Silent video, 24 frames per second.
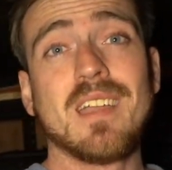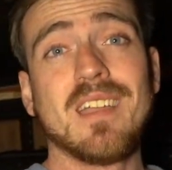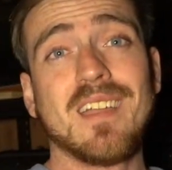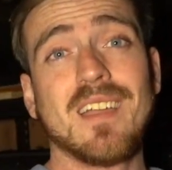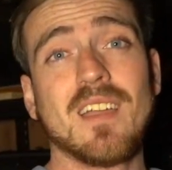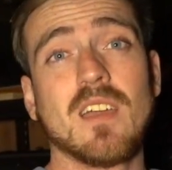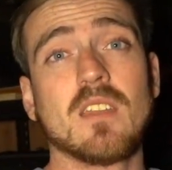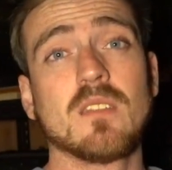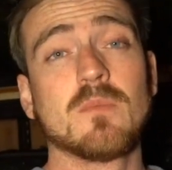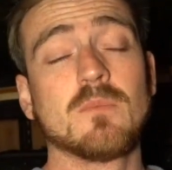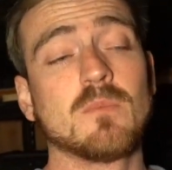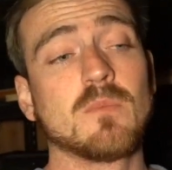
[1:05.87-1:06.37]

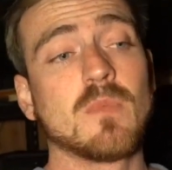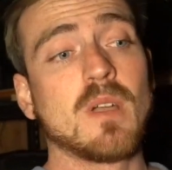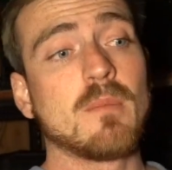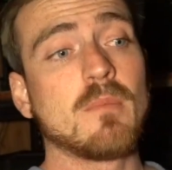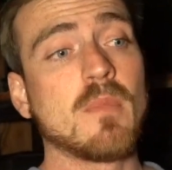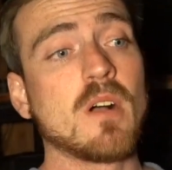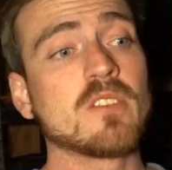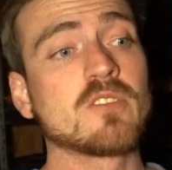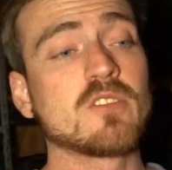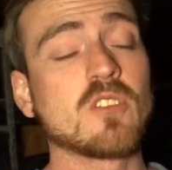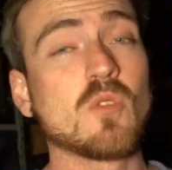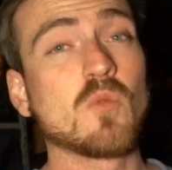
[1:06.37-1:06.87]
And
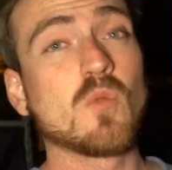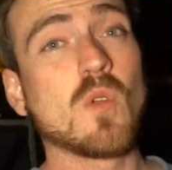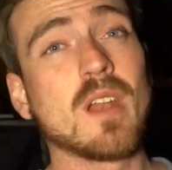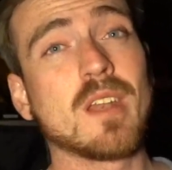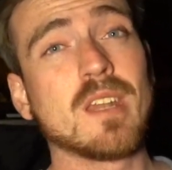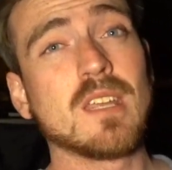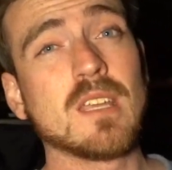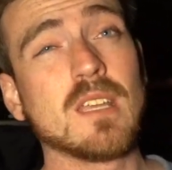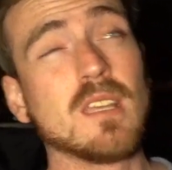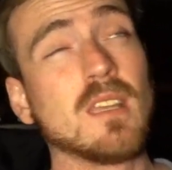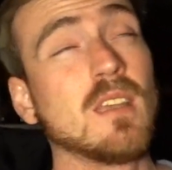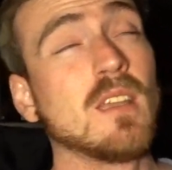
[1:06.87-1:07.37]
I'm also
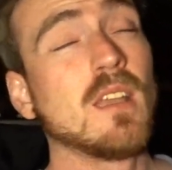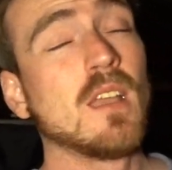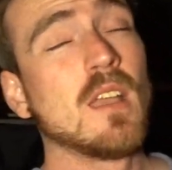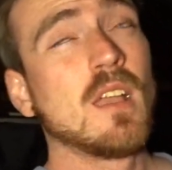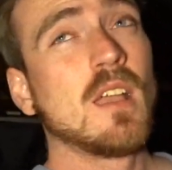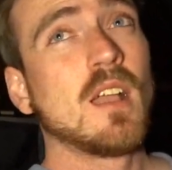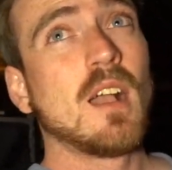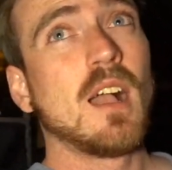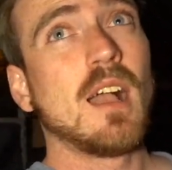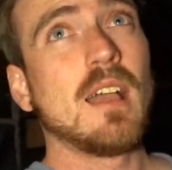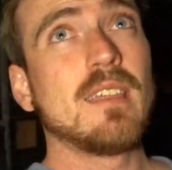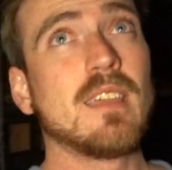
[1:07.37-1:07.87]
running,
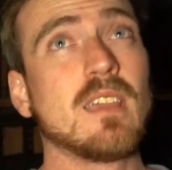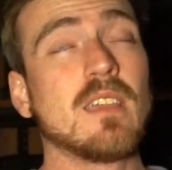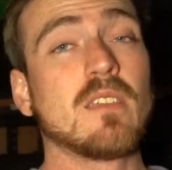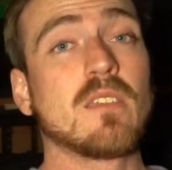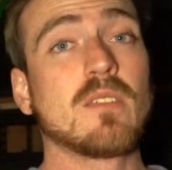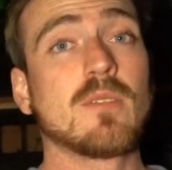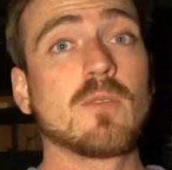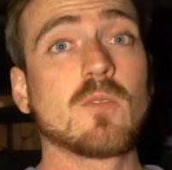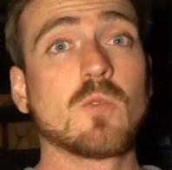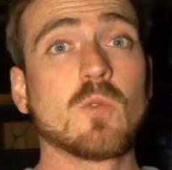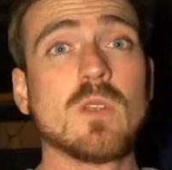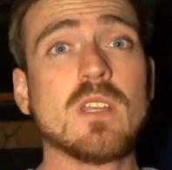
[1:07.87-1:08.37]
I think,
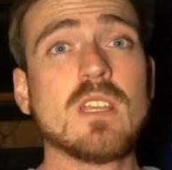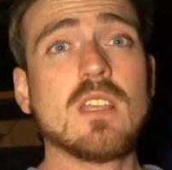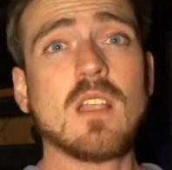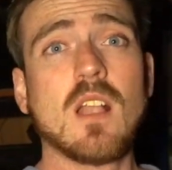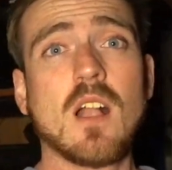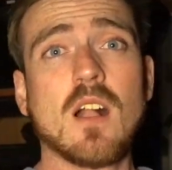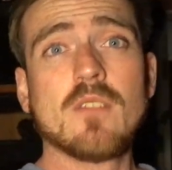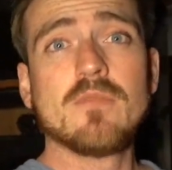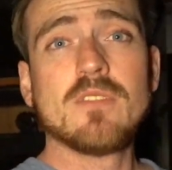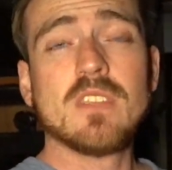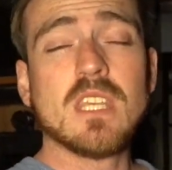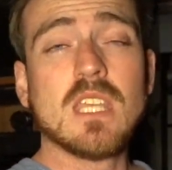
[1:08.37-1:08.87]
3
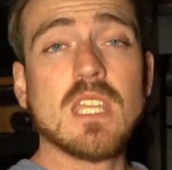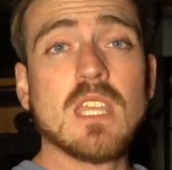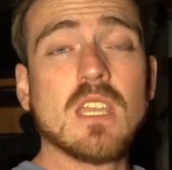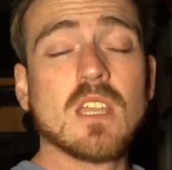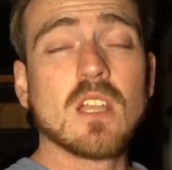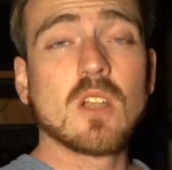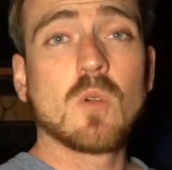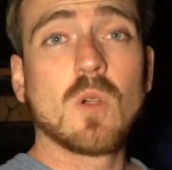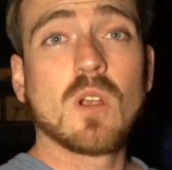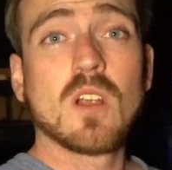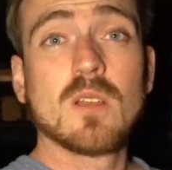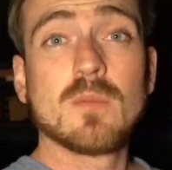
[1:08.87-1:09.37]
of the
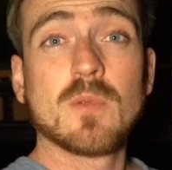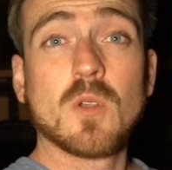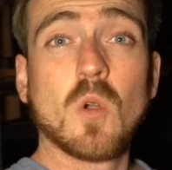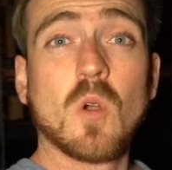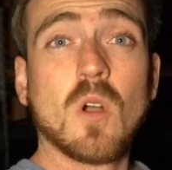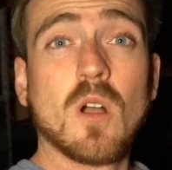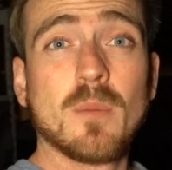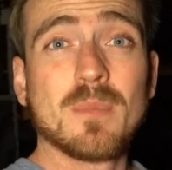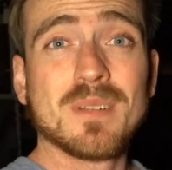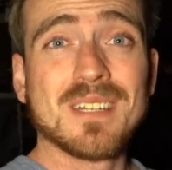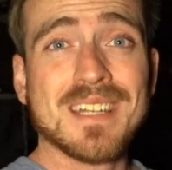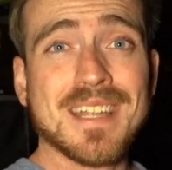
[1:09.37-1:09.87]
Aquarium
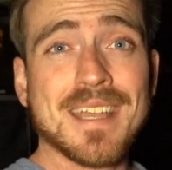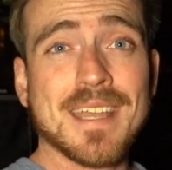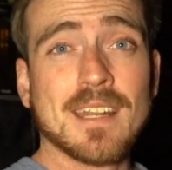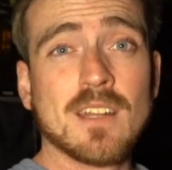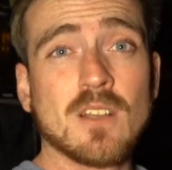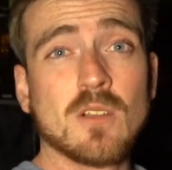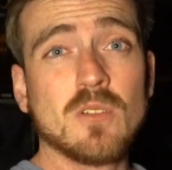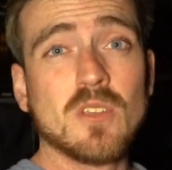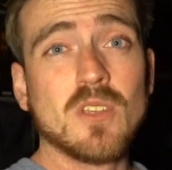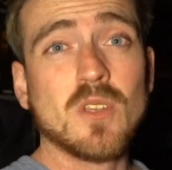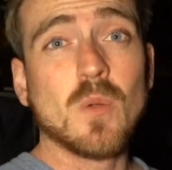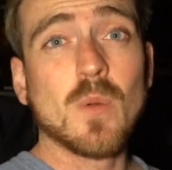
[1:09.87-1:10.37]
Coop
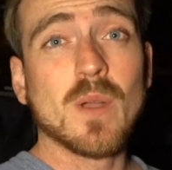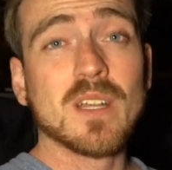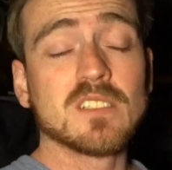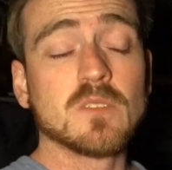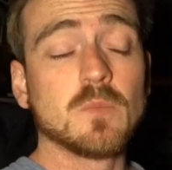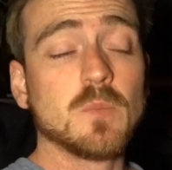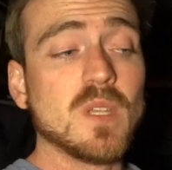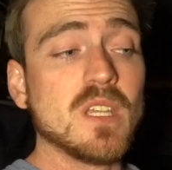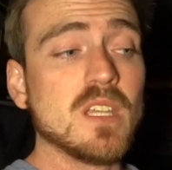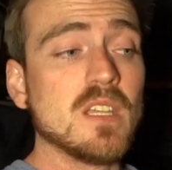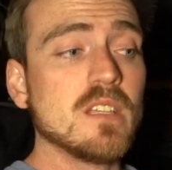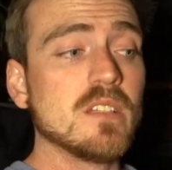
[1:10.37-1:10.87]
Nano
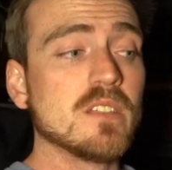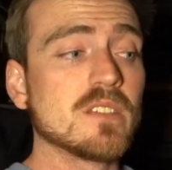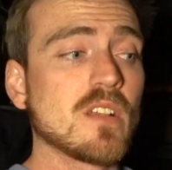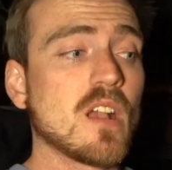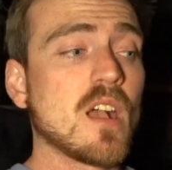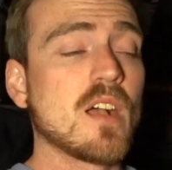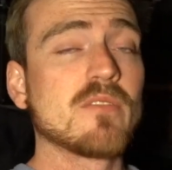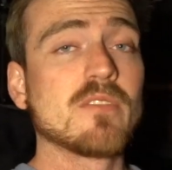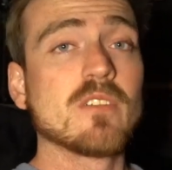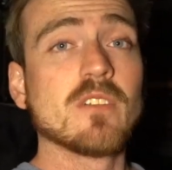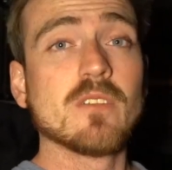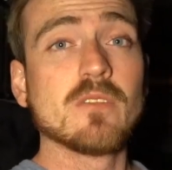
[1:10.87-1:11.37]
USBs
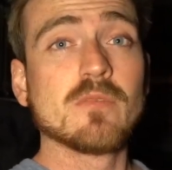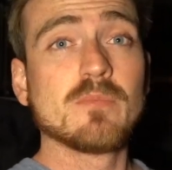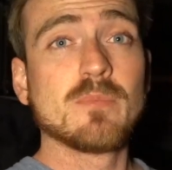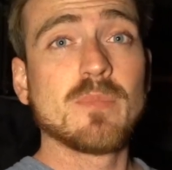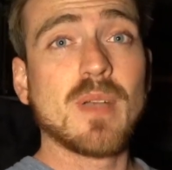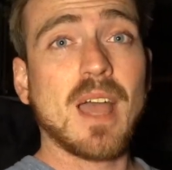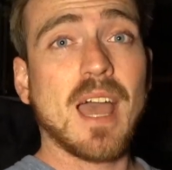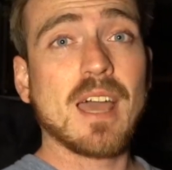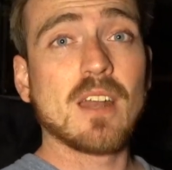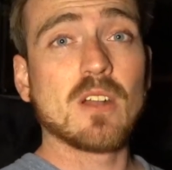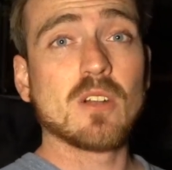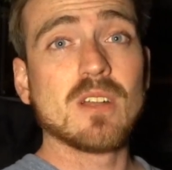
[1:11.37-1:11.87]
off of
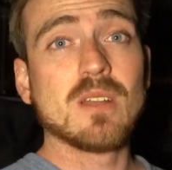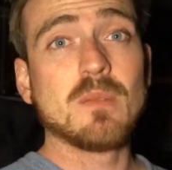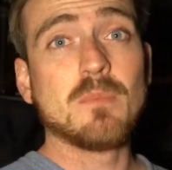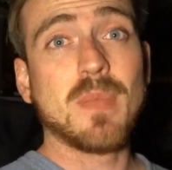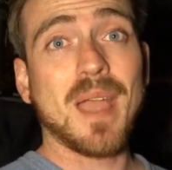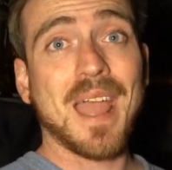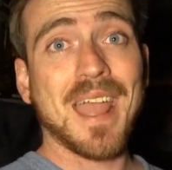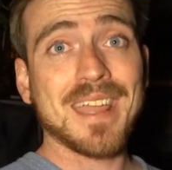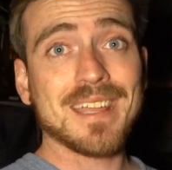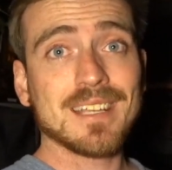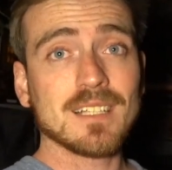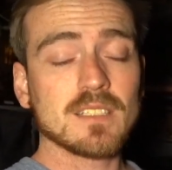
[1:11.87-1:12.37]
battery
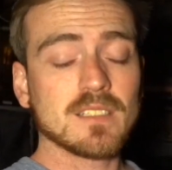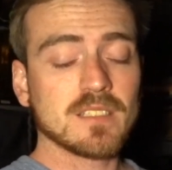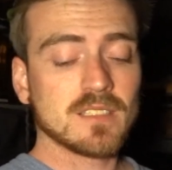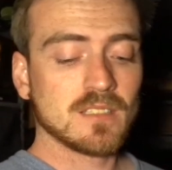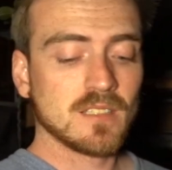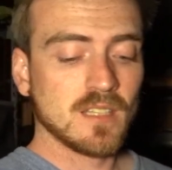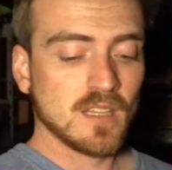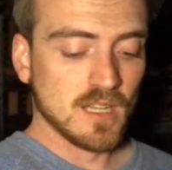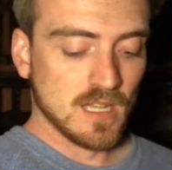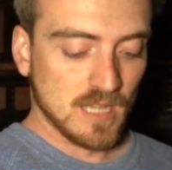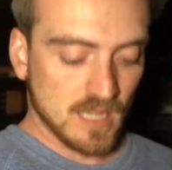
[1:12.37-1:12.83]
banks